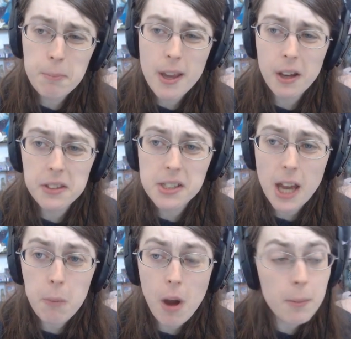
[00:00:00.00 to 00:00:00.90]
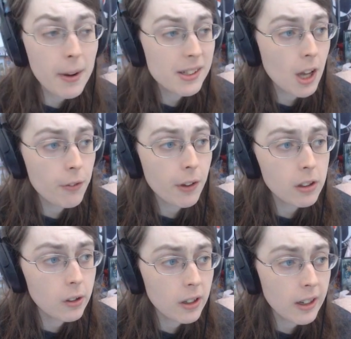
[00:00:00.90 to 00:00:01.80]
being on the sidewalk, myself
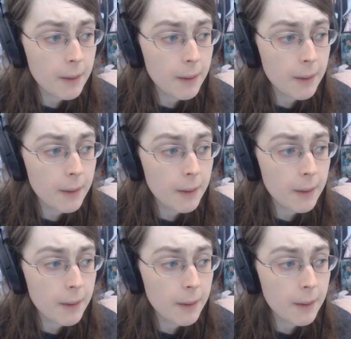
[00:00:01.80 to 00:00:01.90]
included.